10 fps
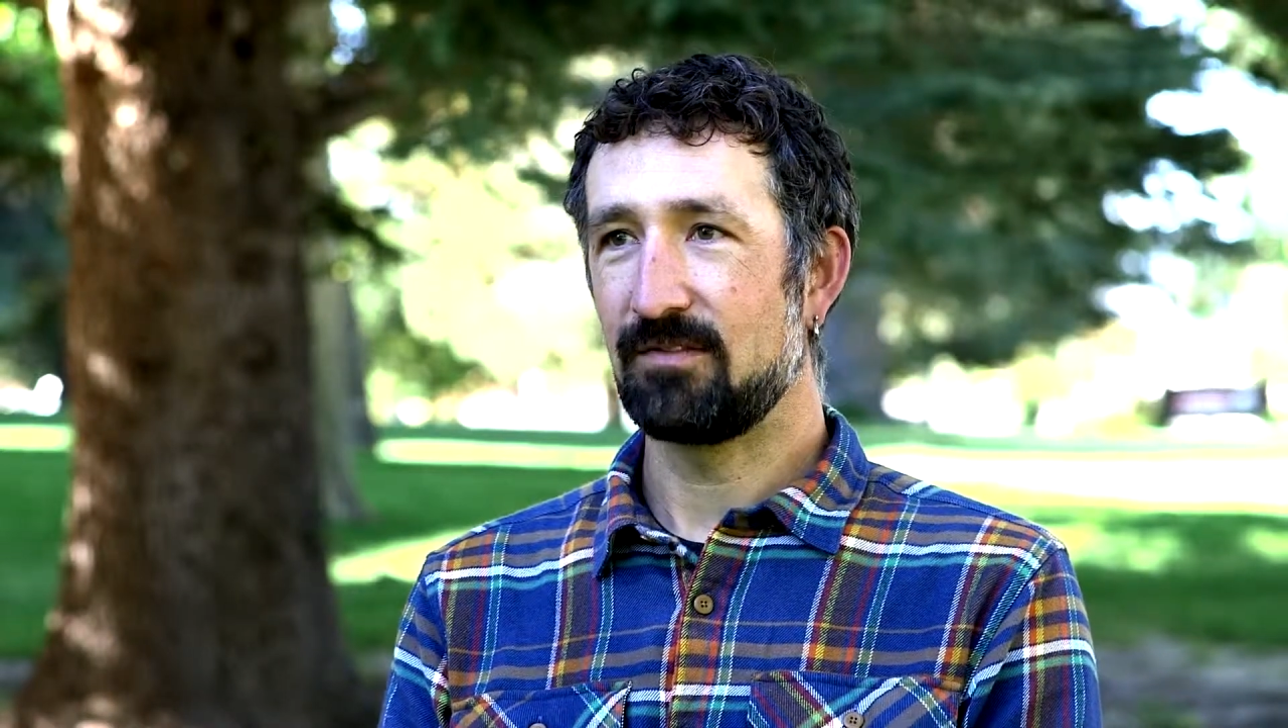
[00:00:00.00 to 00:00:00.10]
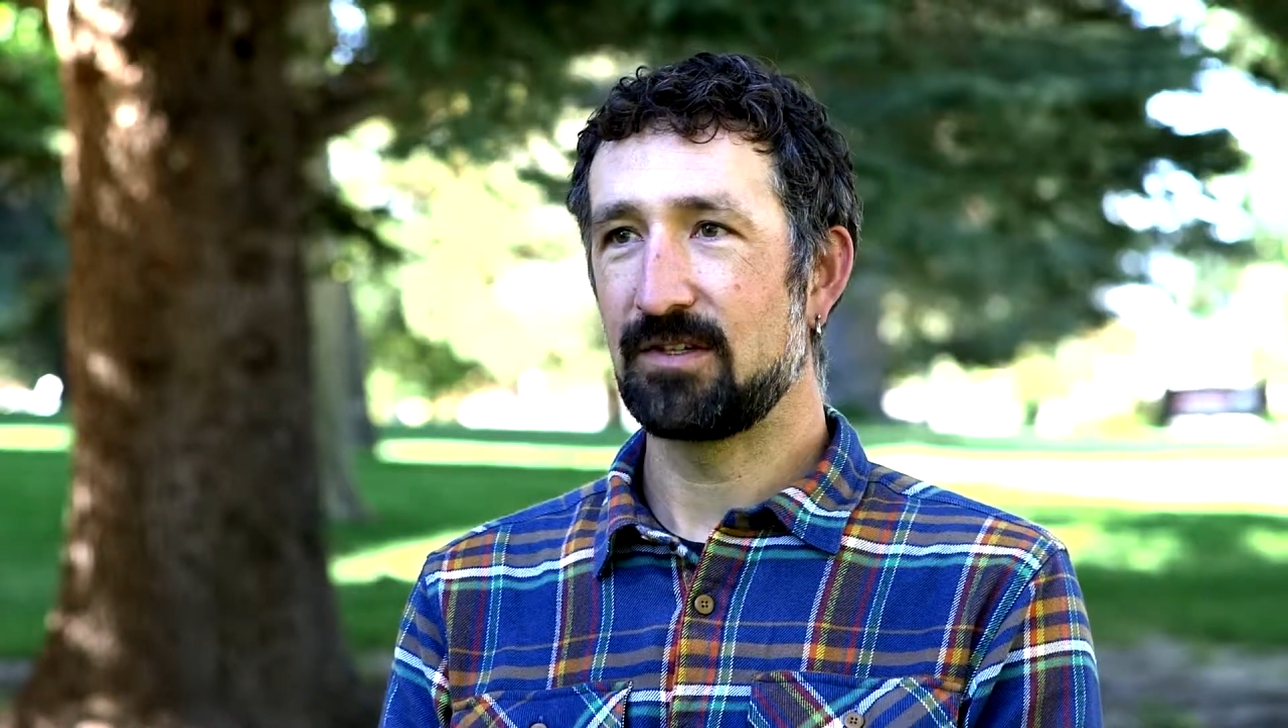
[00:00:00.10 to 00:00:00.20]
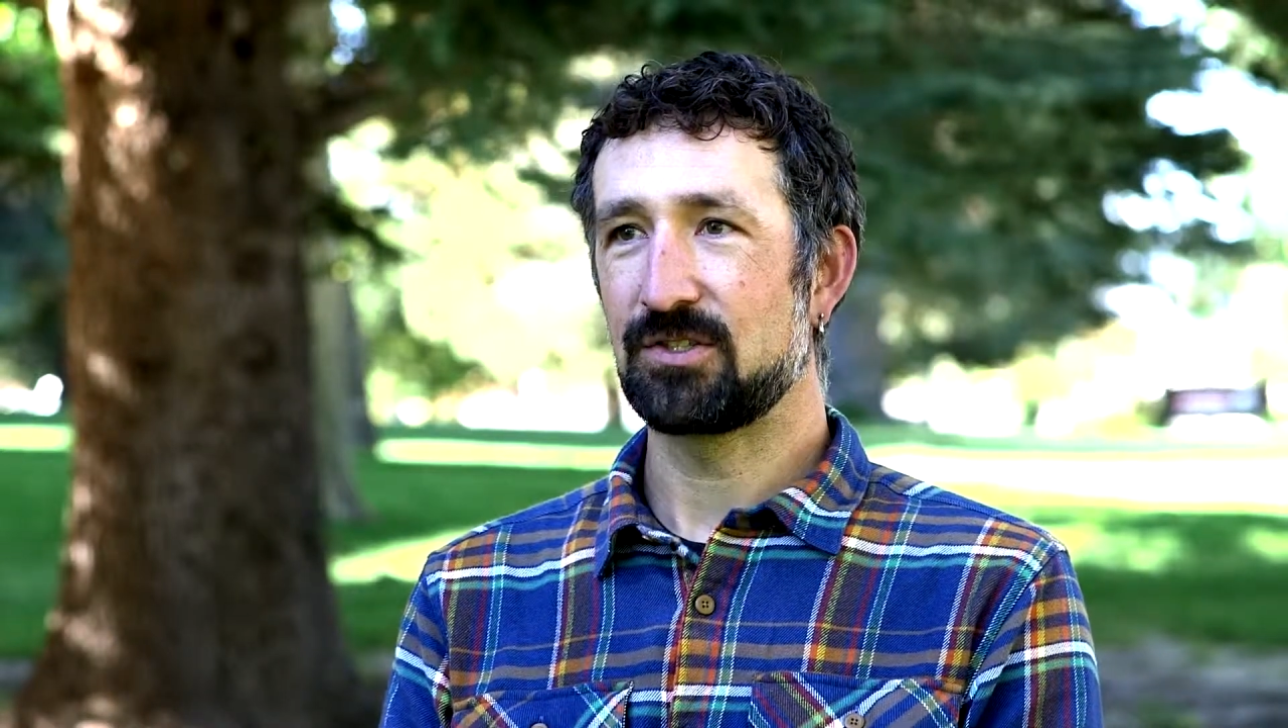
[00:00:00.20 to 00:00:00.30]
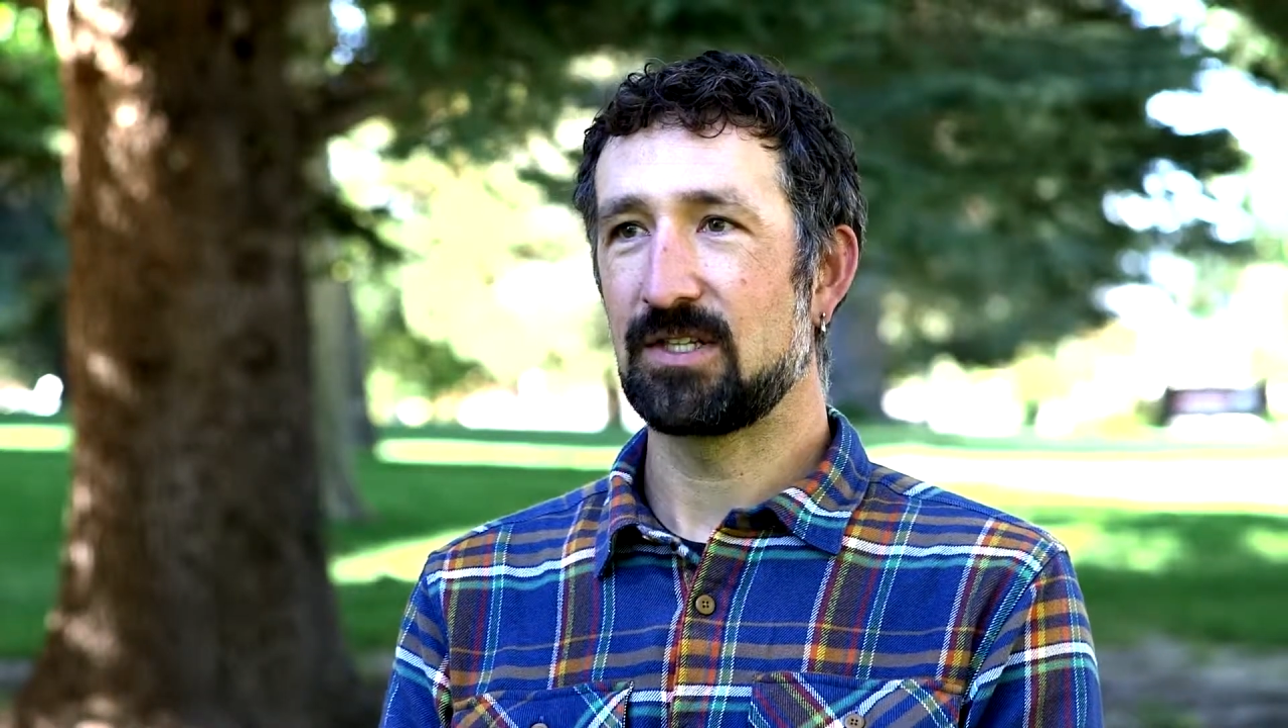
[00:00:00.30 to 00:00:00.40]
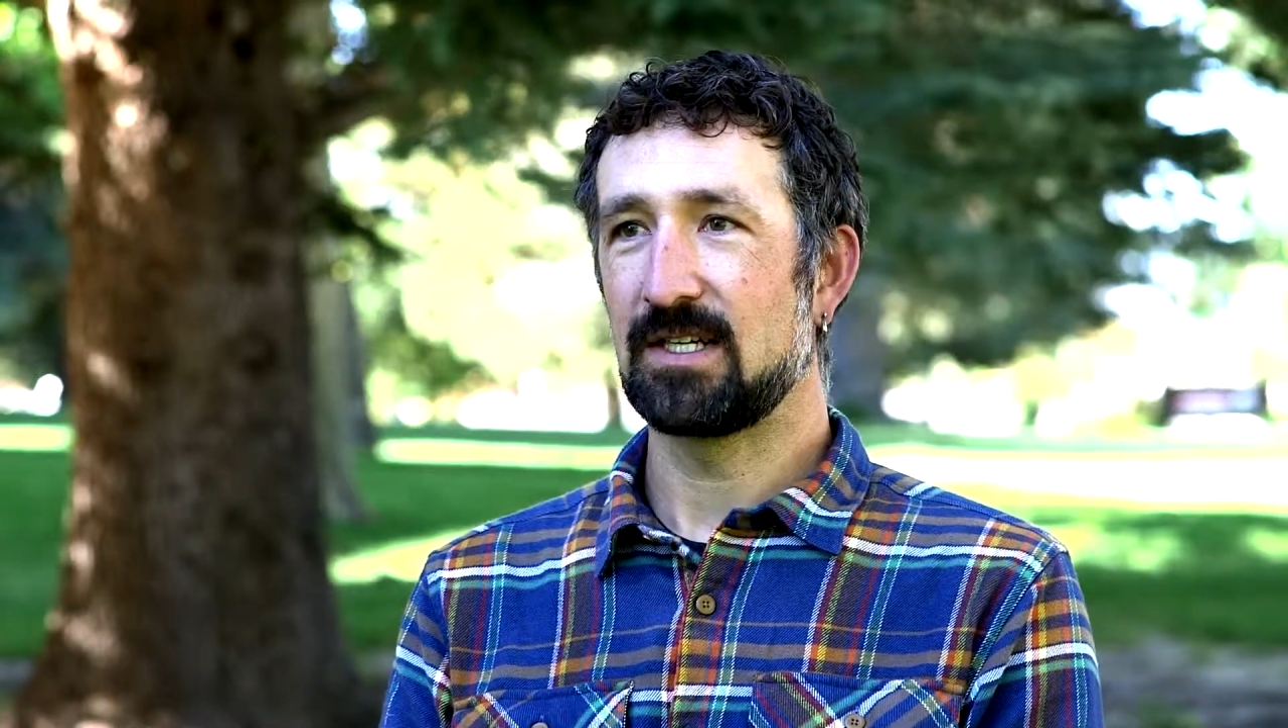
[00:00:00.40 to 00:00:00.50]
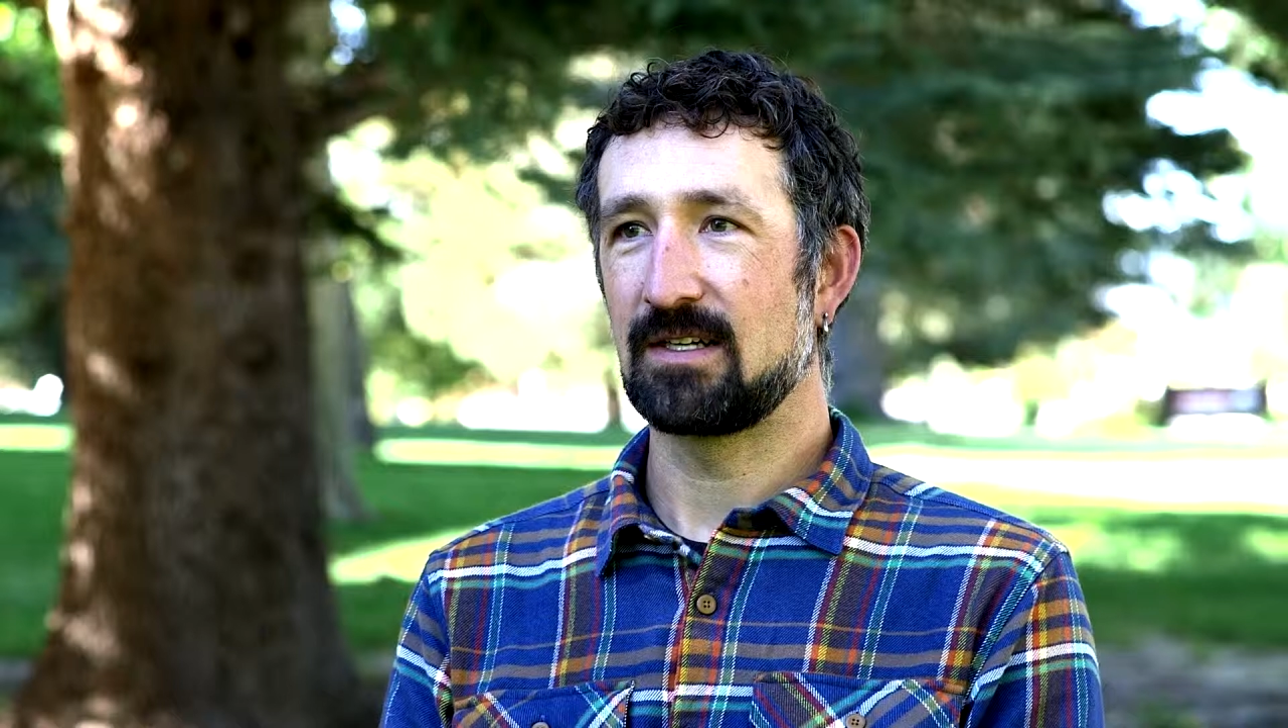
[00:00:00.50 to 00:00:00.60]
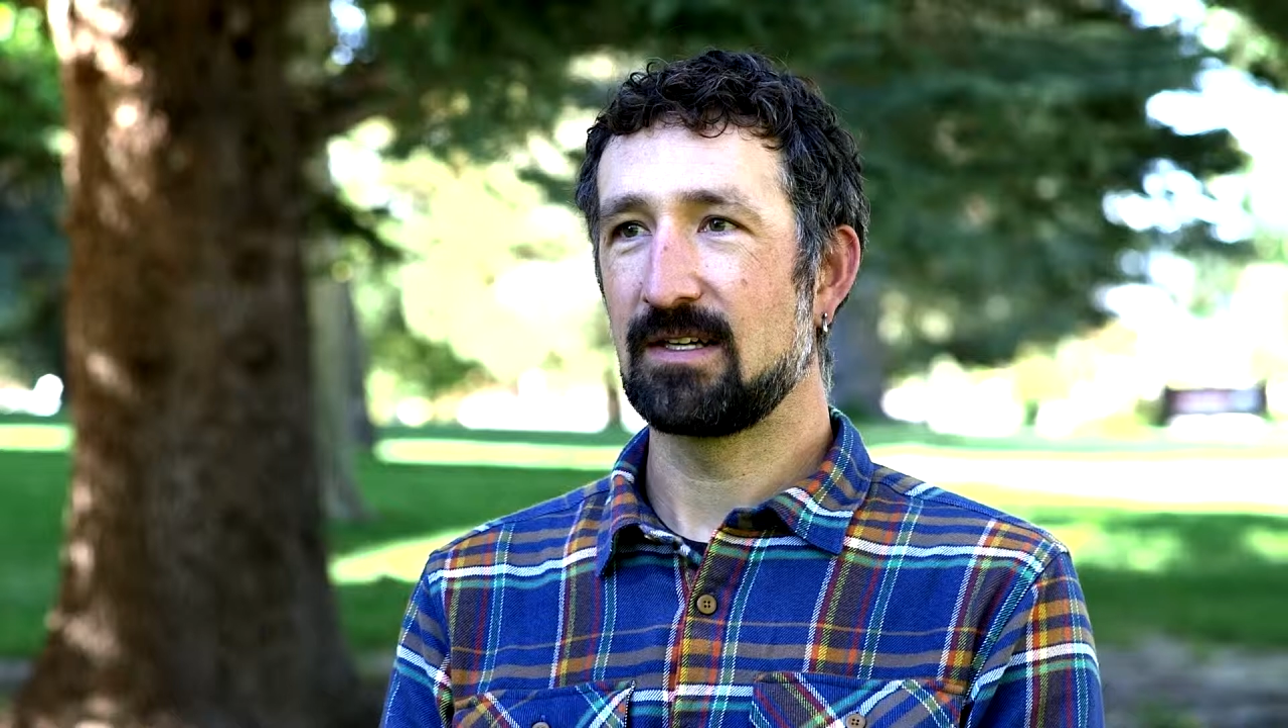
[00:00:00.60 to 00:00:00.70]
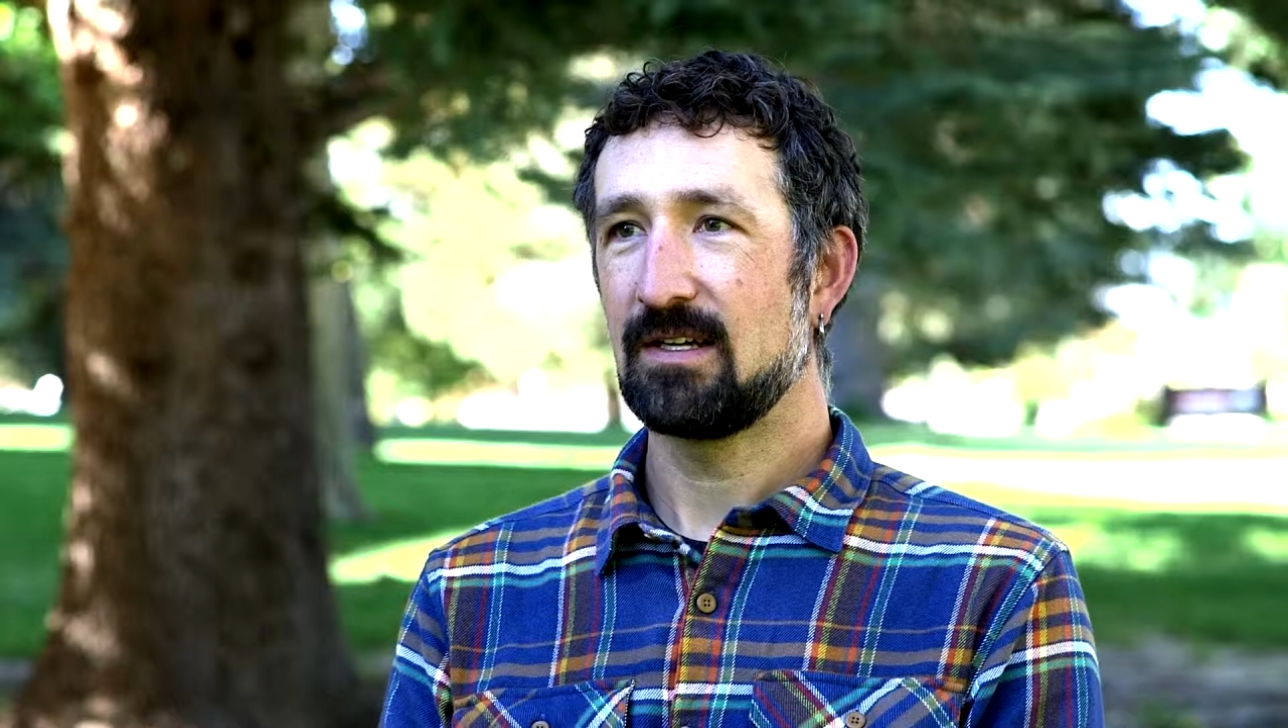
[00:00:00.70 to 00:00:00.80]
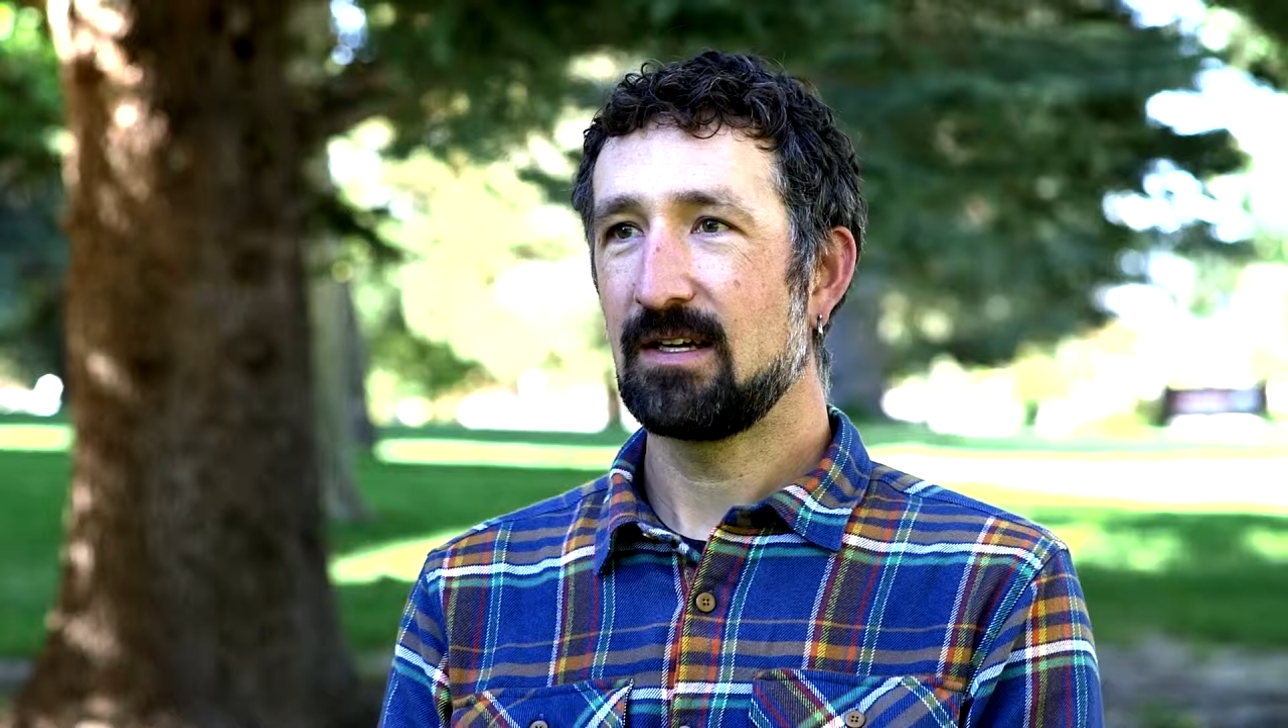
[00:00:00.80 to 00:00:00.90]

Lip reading: fishing